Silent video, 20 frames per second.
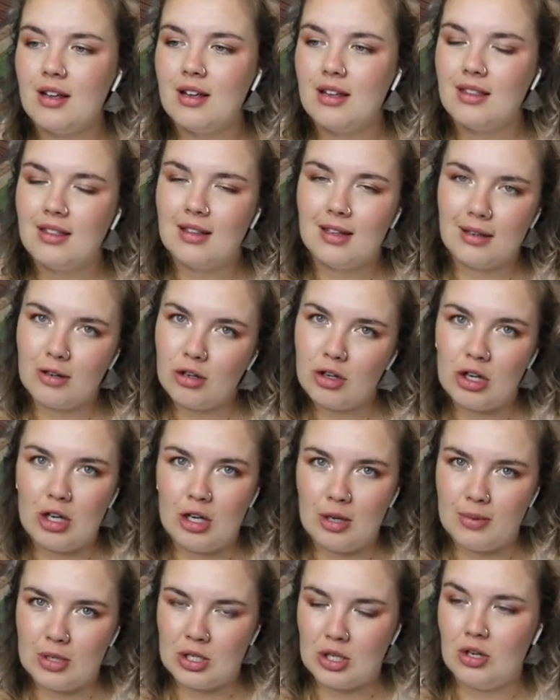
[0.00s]
the little cutie
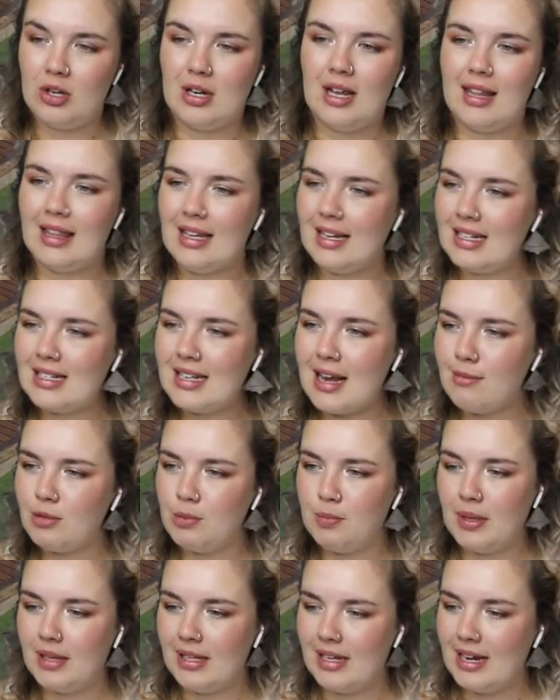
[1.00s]
patootie. I think his name's
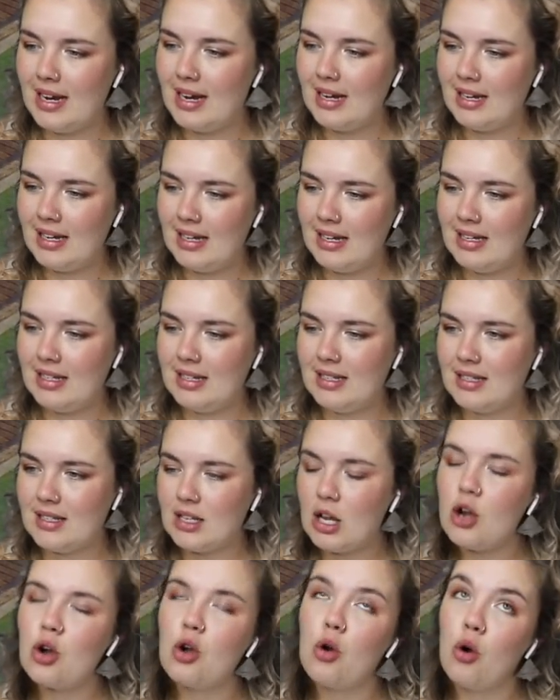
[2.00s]
Billy and he is
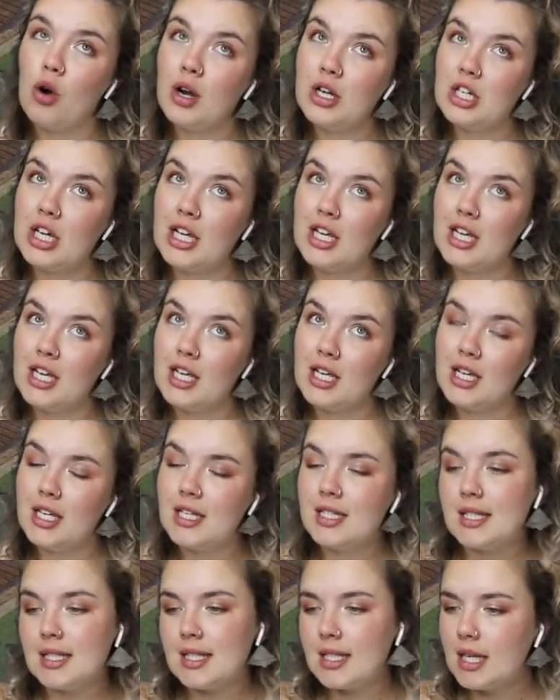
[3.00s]
gorgeous.
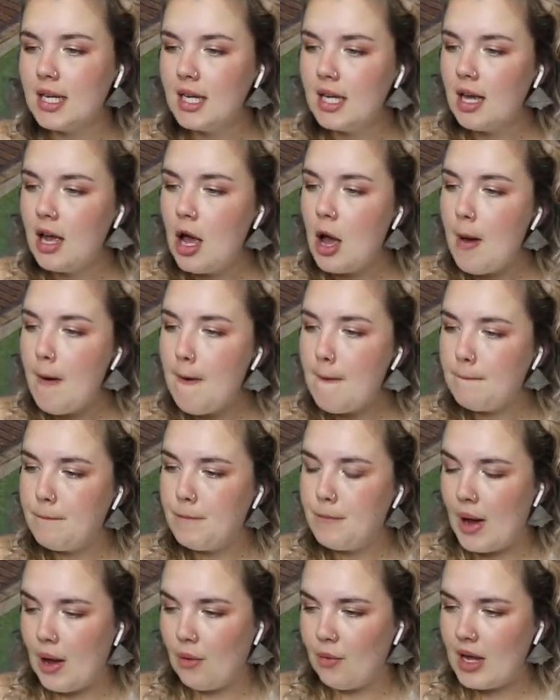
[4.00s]

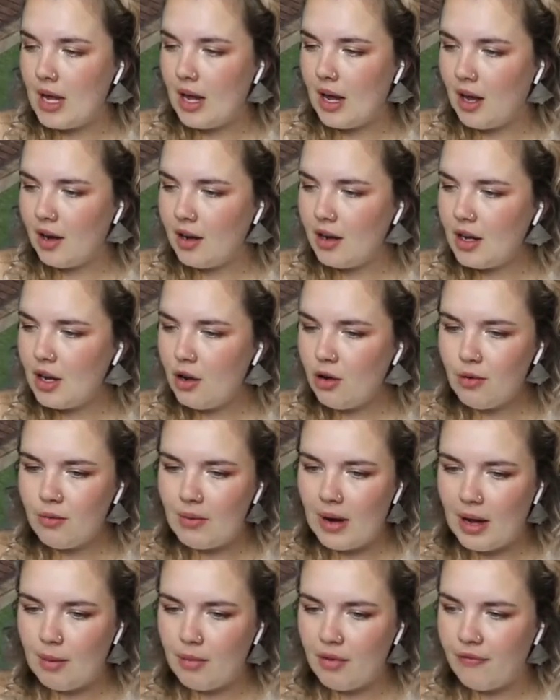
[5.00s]
But we are going to go
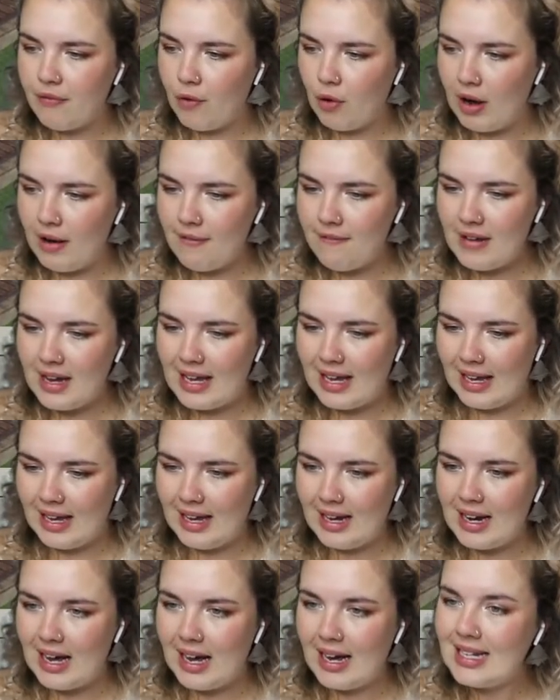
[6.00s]
around before I forget.
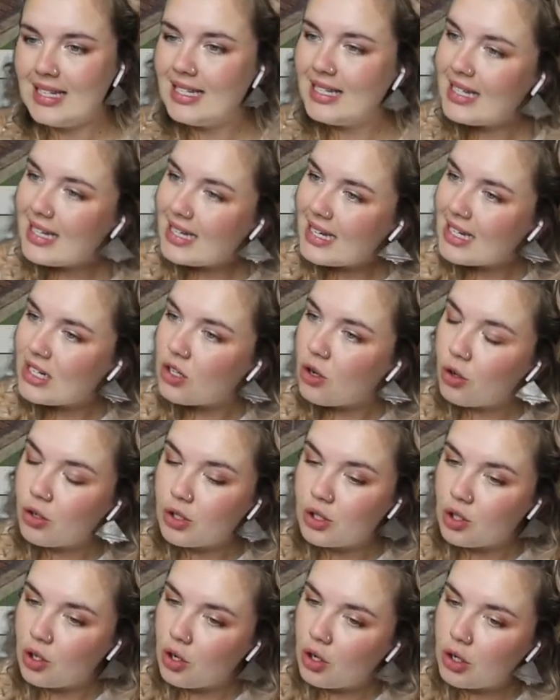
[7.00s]
I did
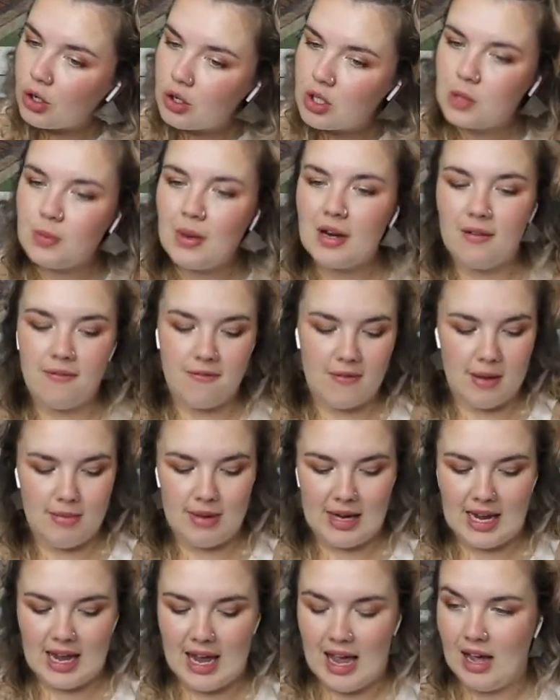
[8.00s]
also spend a fair bit of
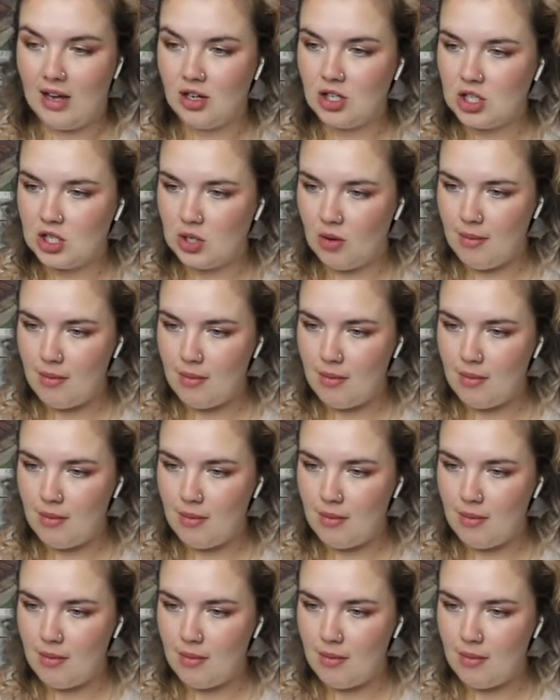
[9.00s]
cash, so I'm